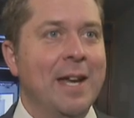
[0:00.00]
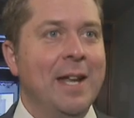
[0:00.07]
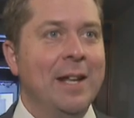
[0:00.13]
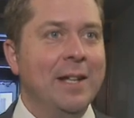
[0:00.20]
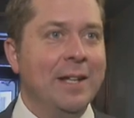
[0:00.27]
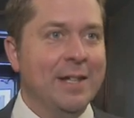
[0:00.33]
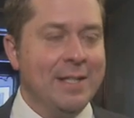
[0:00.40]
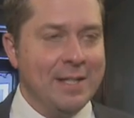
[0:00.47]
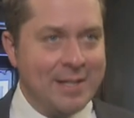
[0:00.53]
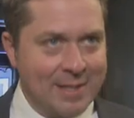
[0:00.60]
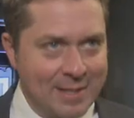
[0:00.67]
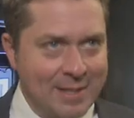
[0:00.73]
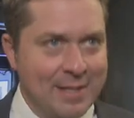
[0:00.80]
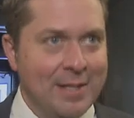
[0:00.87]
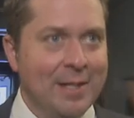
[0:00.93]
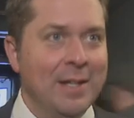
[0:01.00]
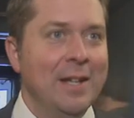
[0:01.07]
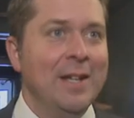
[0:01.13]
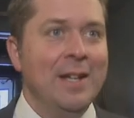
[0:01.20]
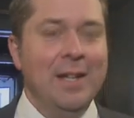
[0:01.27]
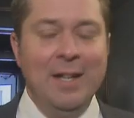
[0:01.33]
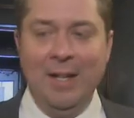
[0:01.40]
had a consistent
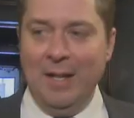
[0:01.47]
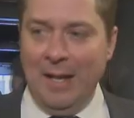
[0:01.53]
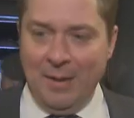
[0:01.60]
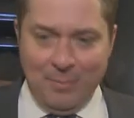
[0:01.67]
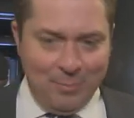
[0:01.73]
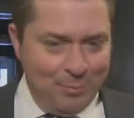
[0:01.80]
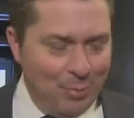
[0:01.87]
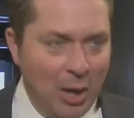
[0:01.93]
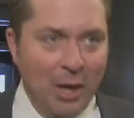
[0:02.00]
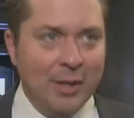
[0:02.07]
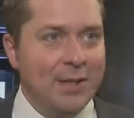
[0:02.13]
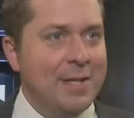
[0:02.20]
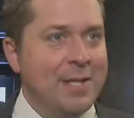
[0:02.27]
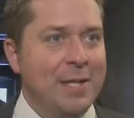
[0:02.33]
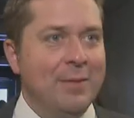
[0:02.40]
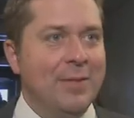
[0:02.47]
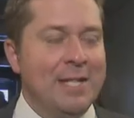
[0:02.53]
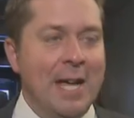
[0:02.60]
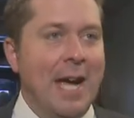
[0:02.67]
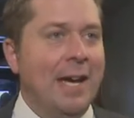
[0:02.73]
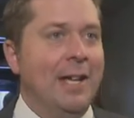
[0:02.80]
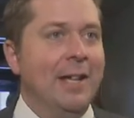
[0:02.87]
policy of
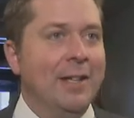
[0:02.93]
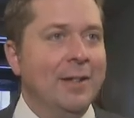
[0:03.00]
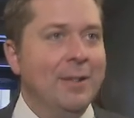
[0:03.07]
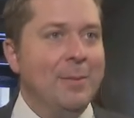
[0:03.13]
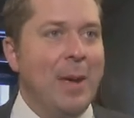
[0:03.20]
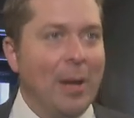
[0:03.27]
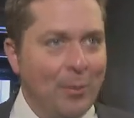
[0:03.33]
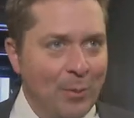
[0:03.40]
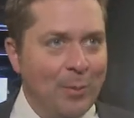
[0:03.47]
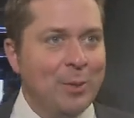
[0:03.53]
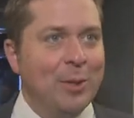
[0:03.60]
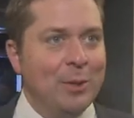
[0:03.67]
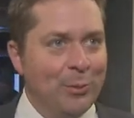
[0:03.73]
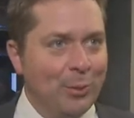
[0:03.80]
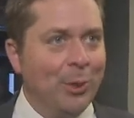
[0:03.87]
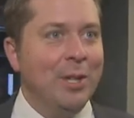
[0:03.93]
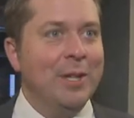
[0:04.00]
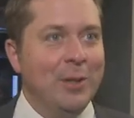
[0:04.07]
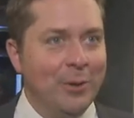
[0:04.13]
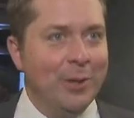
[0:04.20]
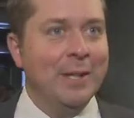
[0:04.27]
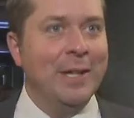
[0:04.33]
attacking the men and women who work in
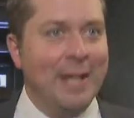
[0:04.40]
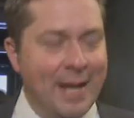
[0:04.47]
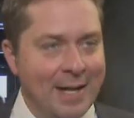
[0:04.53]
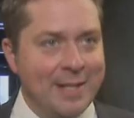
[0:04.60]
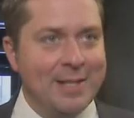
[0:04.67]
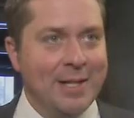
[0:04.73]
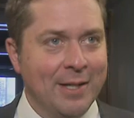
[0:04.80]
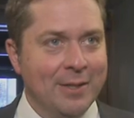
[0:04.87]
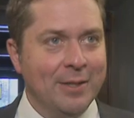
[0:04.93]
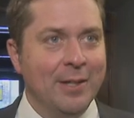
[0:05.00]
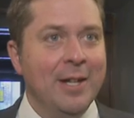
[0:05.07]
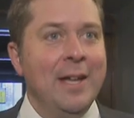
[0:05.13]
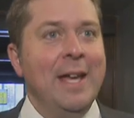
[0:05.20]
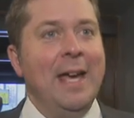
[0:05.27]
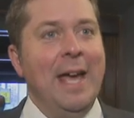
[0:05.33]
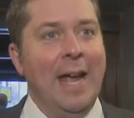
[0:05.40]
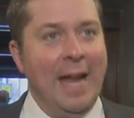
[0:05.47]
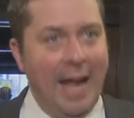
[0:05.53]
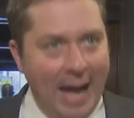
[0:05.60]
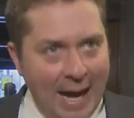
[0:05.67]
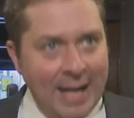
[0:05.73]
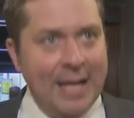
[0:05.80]
the oil and gas sector. And
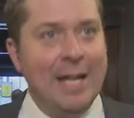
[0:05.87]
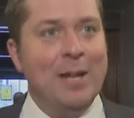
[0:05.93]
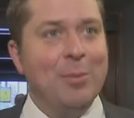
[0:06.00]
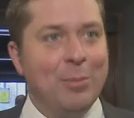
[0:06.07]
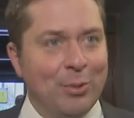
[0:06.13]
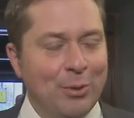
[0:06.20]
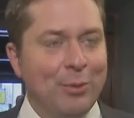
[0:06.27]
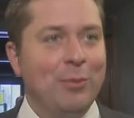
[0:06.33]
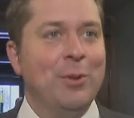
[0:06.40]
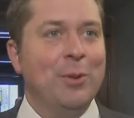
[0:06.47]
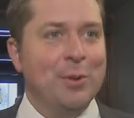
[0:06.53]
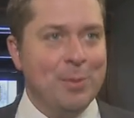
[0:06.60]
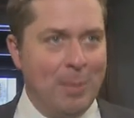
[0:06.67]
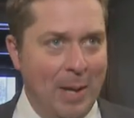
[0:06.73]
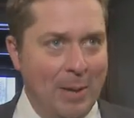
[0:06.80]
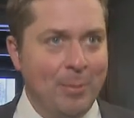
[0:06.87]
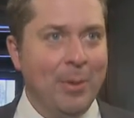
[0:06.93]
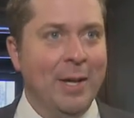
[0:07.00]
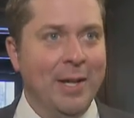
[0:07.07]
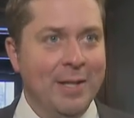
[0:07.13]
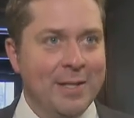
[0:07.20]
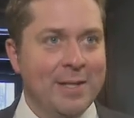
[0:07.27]
had he approved those
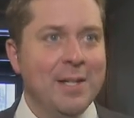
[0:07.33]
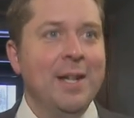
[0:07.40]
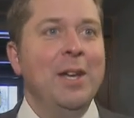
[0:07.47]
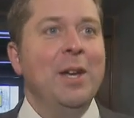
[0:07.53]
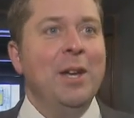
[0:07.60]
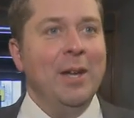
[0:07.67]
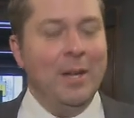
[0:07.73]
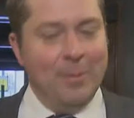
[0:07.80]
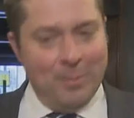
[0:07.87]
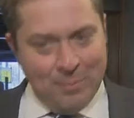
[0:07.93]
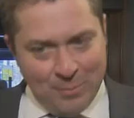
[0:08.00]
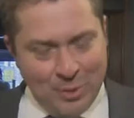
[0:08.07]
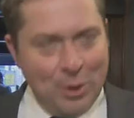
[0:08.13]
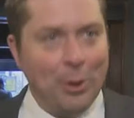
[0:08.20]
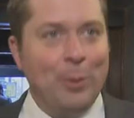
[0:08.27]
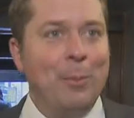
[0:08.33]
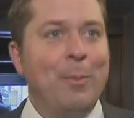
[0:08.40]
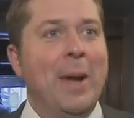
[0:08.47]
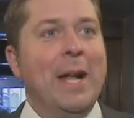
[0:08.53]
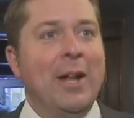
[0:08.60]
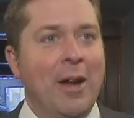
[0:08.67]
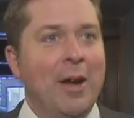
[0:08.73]
pipelines, Europe
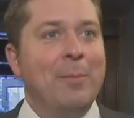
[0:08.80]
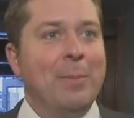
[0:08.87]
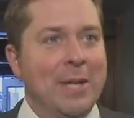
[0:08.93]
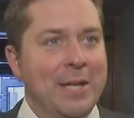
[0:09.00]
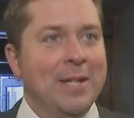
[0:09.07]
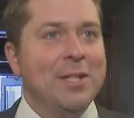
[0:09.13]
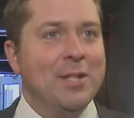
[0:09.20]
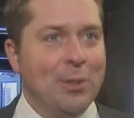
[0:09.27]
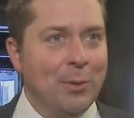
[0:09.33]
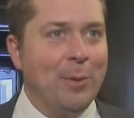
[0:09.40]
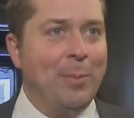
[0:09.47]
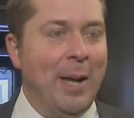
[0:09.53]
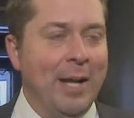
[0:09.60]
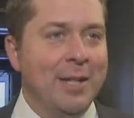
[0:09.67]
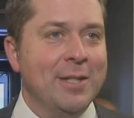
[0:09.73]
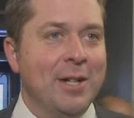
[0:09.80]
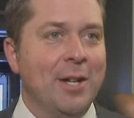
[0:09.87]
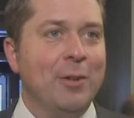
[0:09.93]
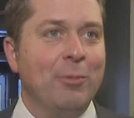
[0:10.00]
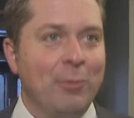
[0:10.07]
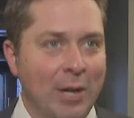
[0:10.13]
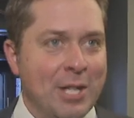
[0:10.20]
might not be so dependent
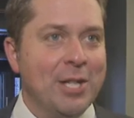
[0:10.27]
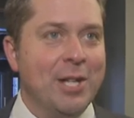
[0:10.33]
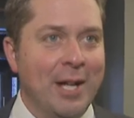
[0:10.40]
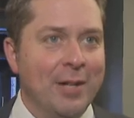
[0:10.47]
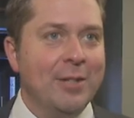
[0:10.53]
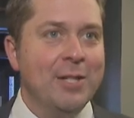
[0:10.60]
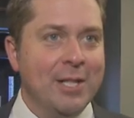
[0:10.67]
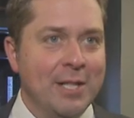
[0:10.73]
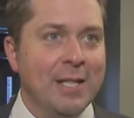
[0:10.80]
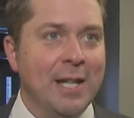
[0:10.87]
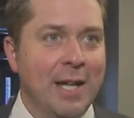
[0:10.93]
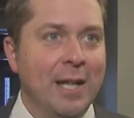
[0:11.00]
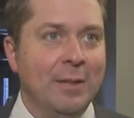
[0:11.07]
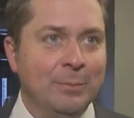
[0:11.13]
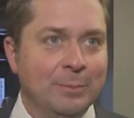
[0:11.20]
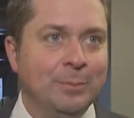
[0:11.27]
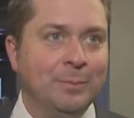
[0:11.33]
on Russian energy today.